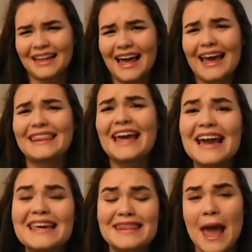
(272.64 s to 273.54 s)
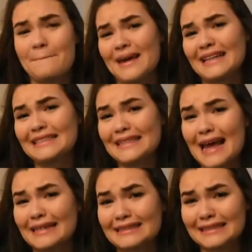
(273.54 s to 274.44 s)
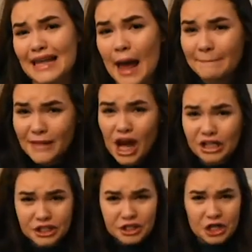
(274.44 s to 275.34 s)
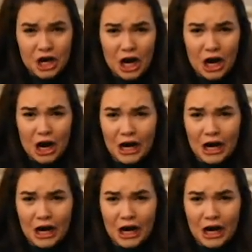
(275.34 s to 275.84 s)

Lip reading: I think that made sense. I'm not sure.